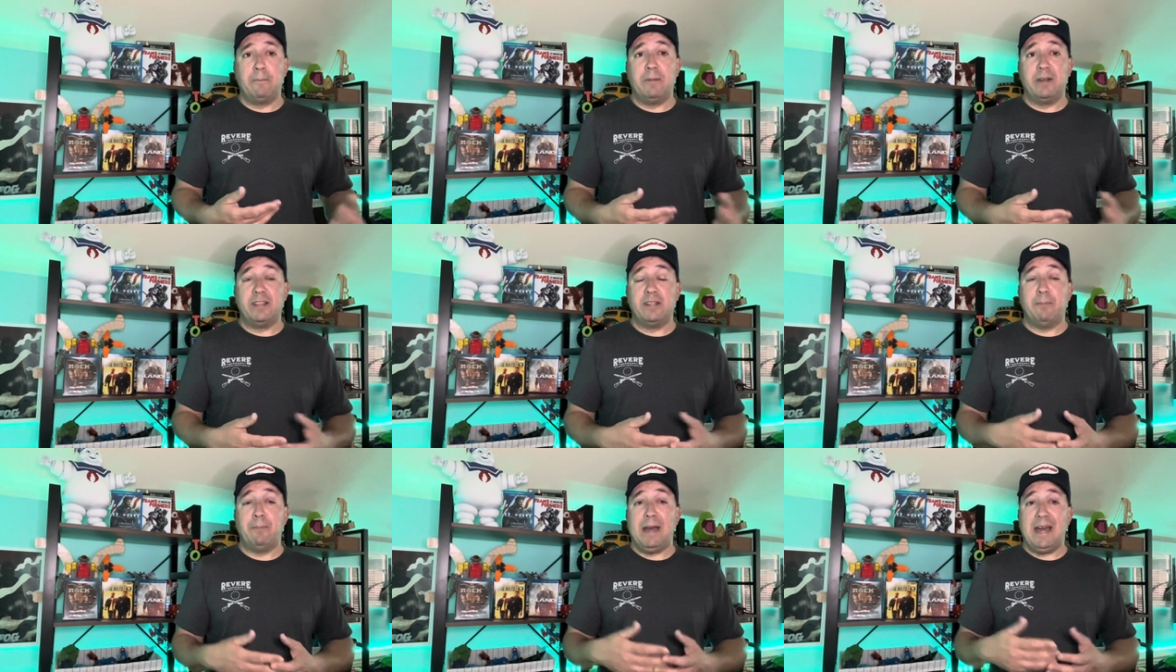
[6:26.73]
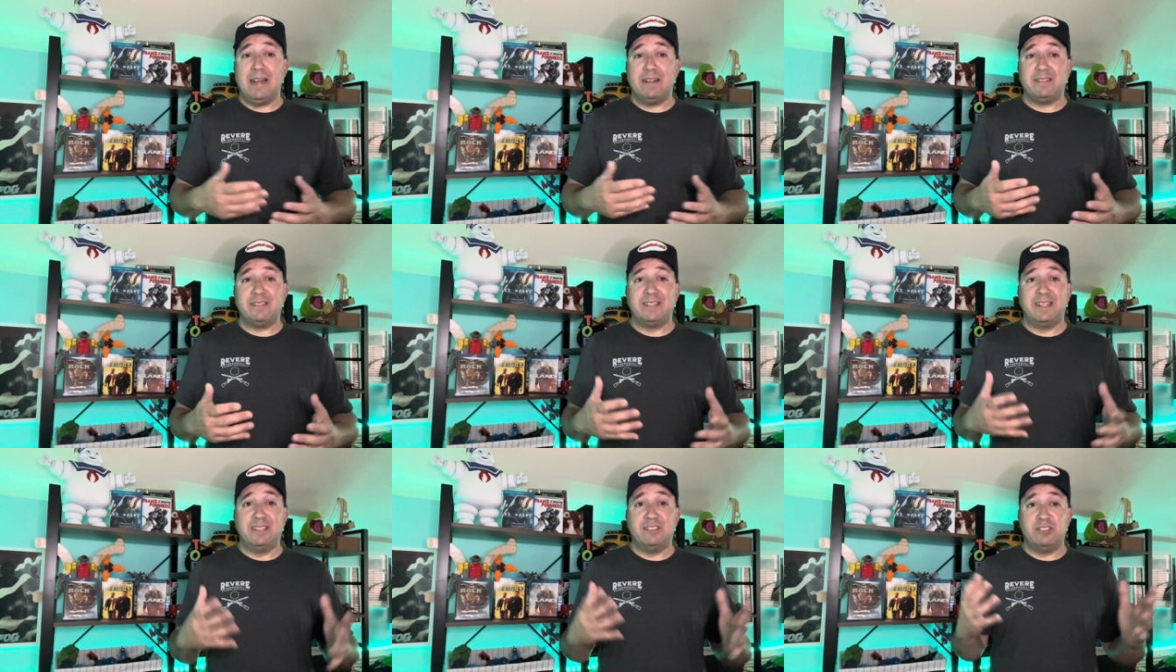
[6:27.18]
But the battle
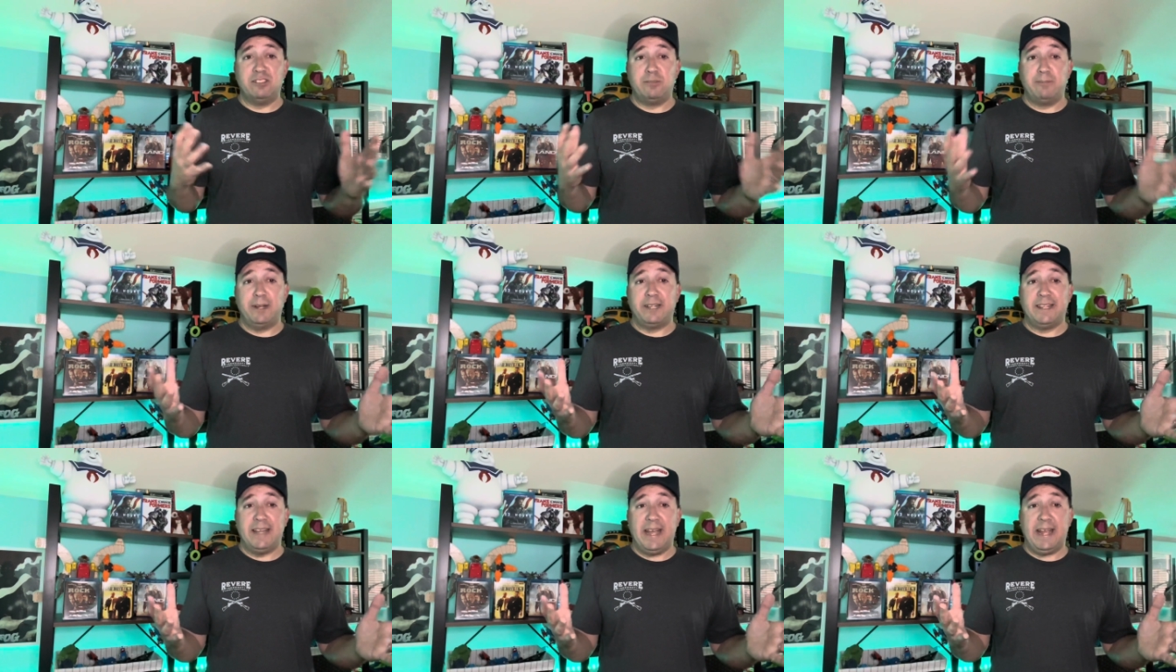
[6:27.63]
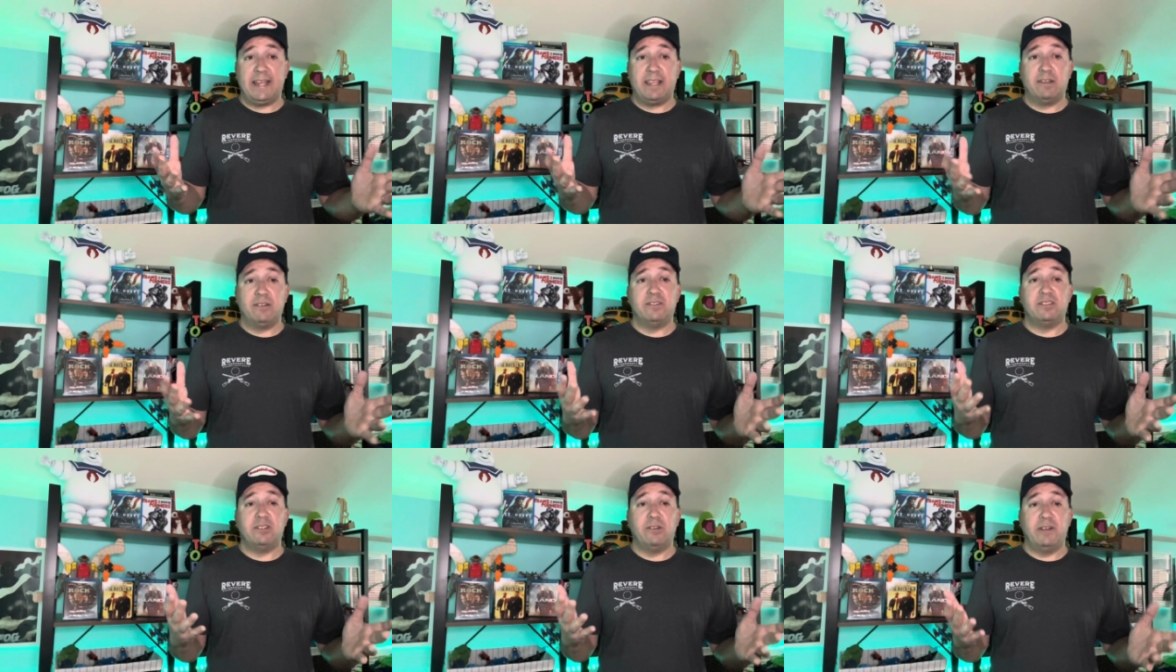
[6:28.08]
scenes are
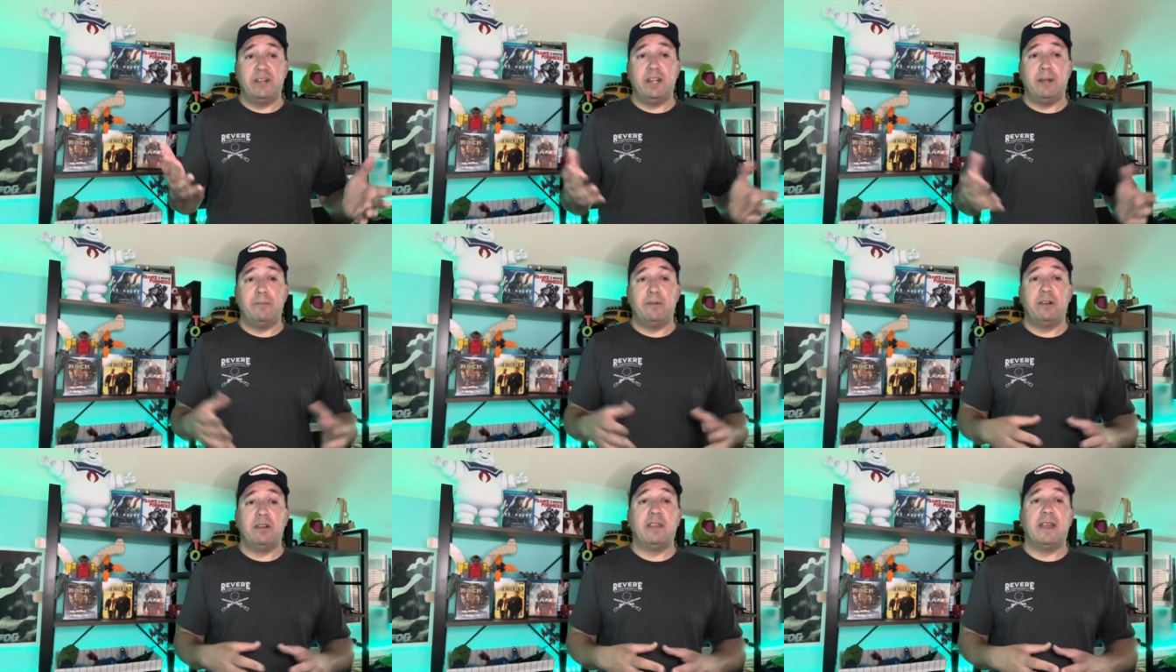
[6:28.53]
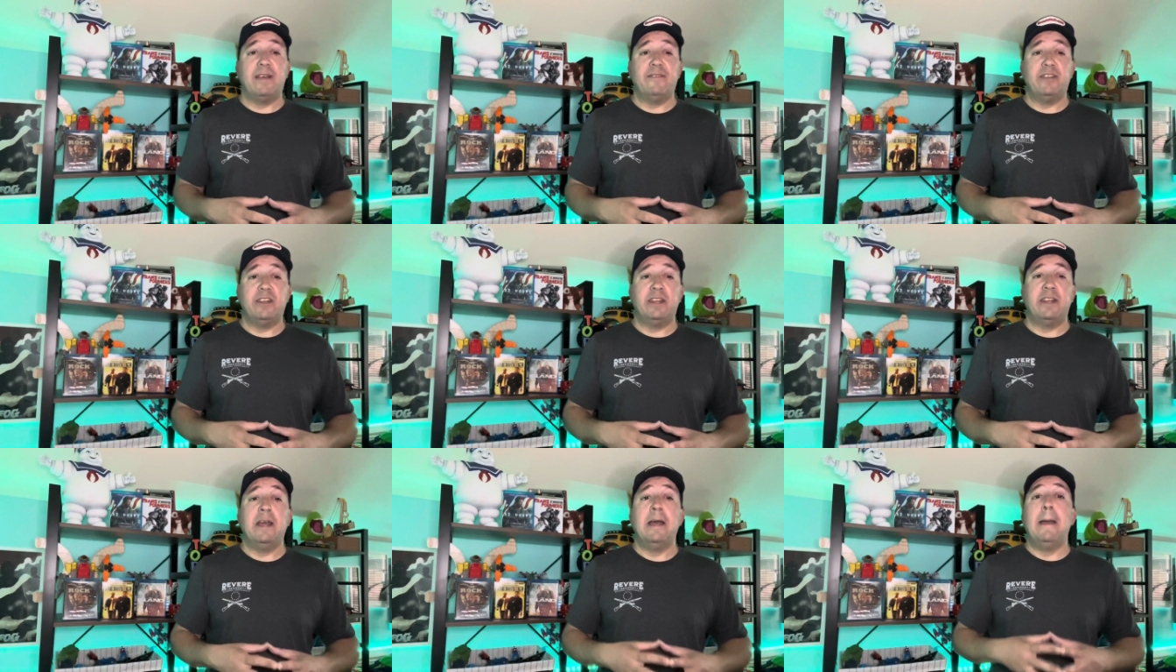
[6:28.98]
spectacular. So at number
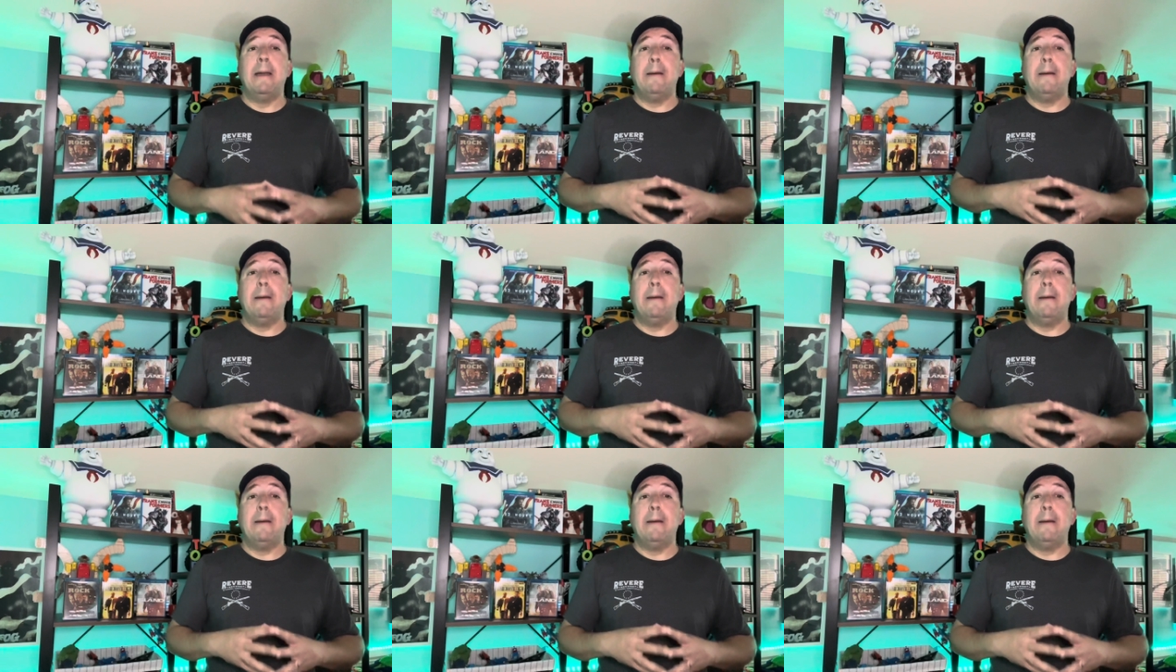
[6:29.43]
11,